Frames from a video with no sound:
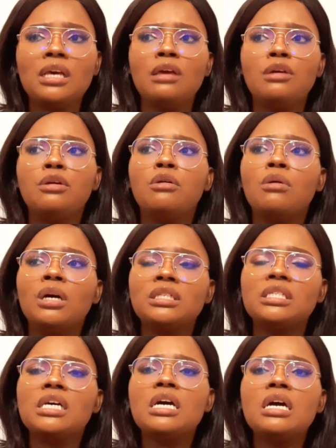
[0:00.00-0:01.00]
you know
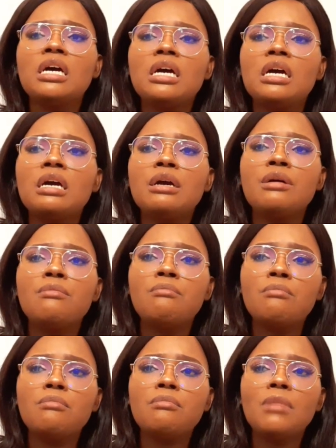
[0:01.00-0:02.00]

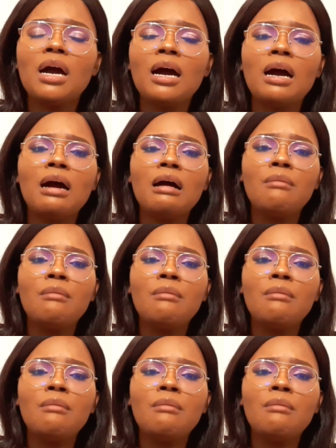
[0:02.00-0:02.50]
what, uh,